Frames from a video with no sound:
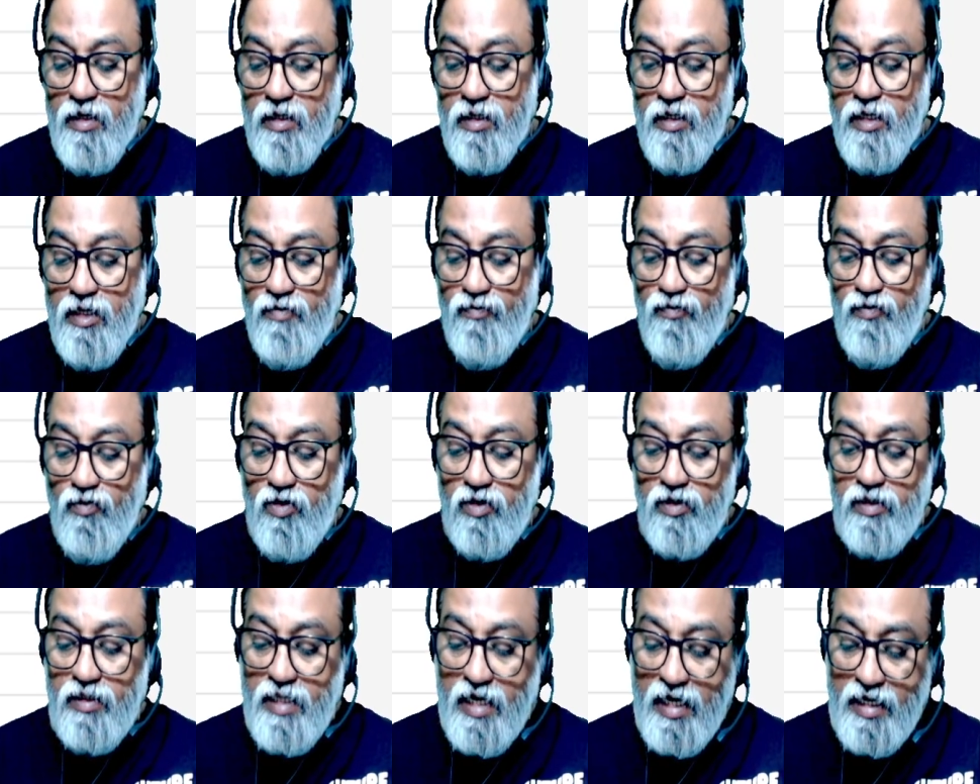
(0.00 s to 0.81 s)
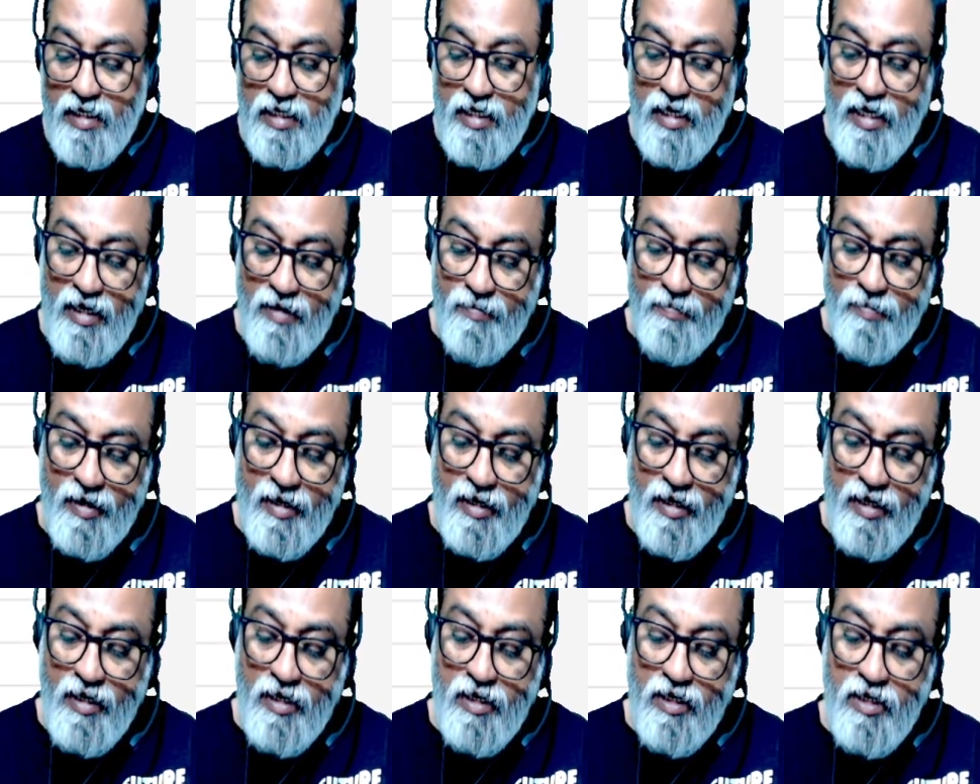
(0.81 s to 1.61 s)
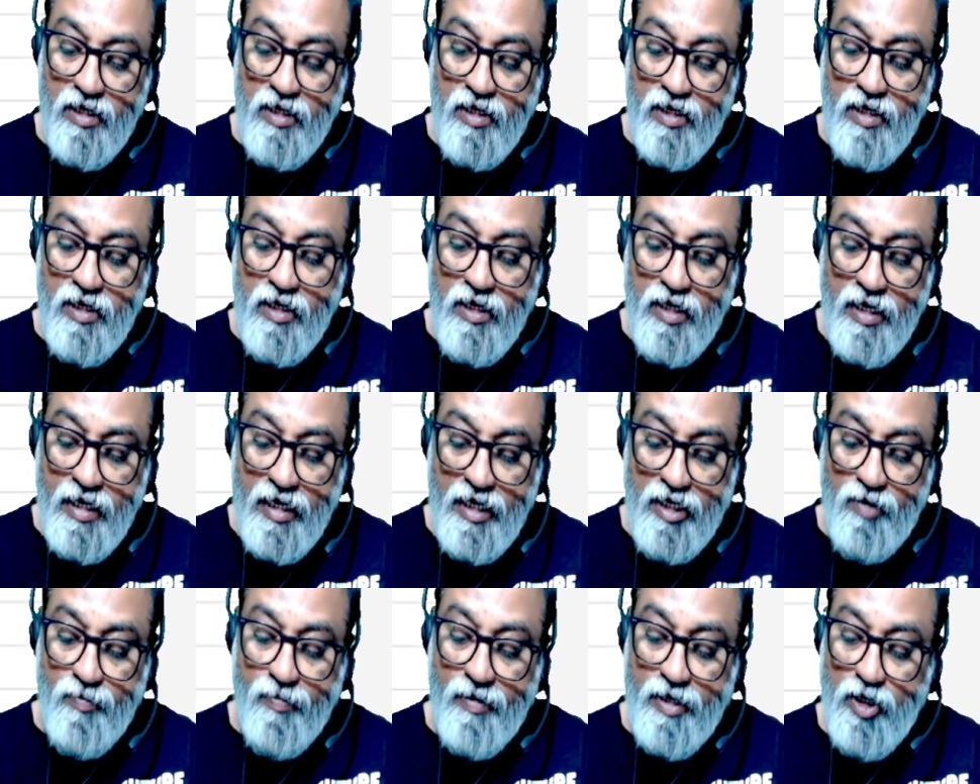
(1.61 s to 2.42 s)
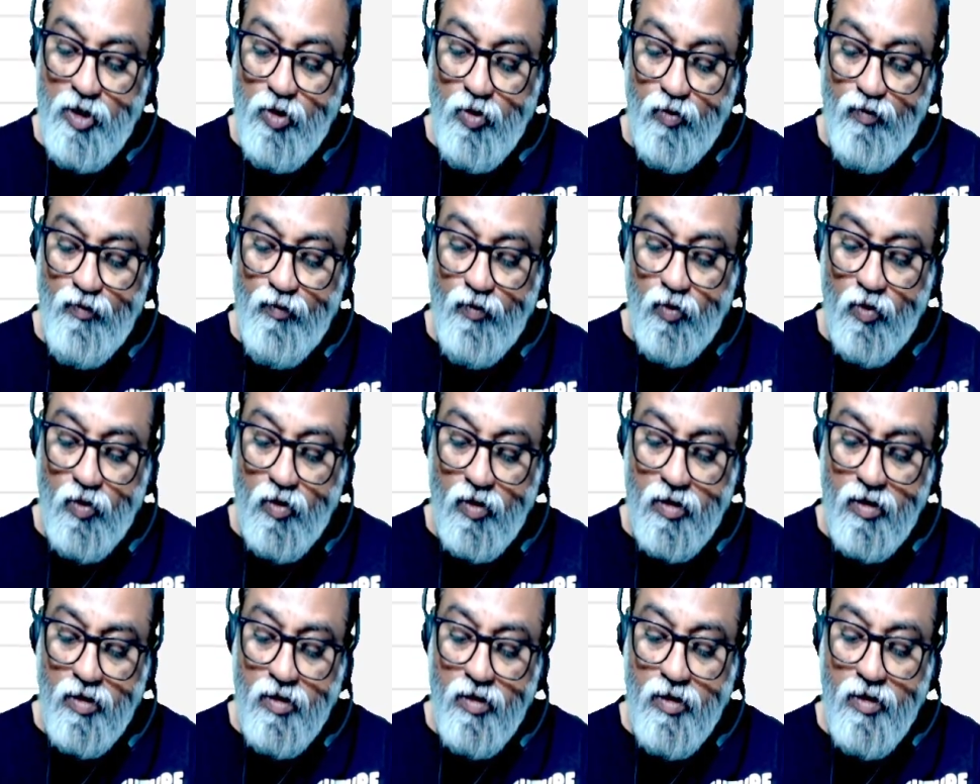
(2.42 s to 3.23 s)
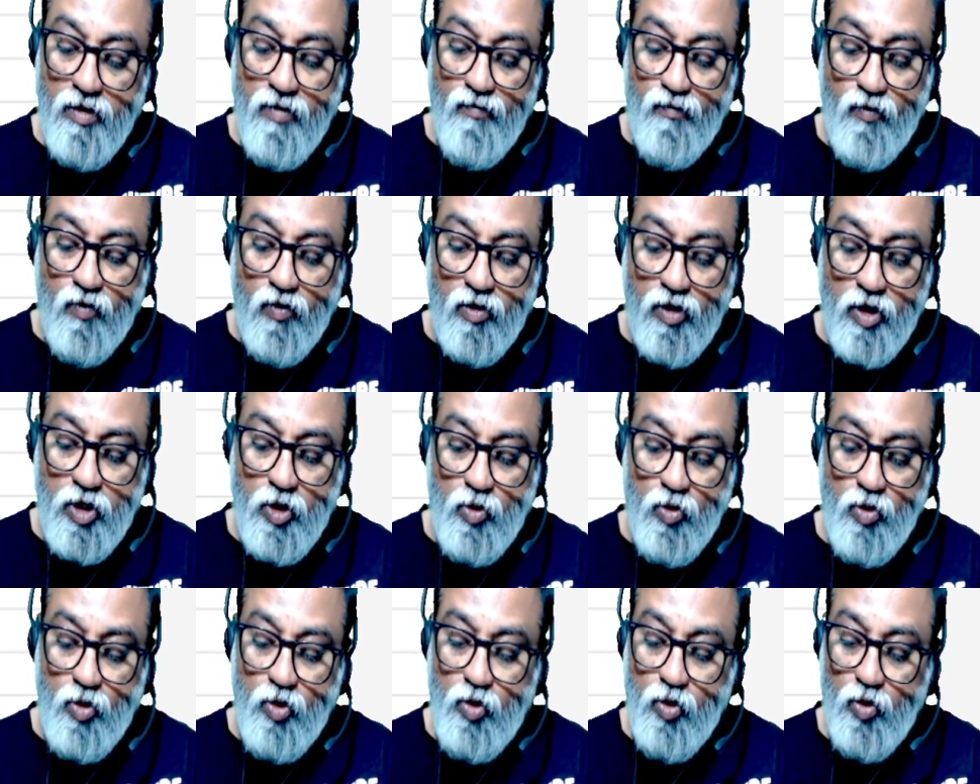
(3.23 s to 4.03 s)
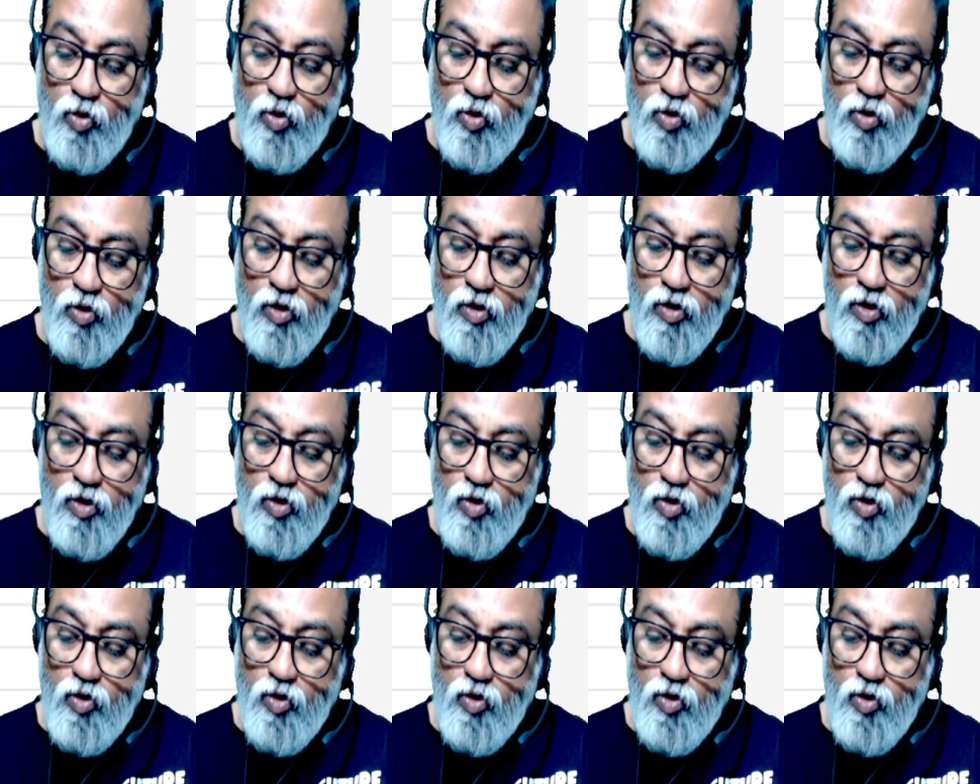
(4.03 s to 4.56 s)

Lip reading: Therefore 30 by 8 by 2 4. 4 root 2.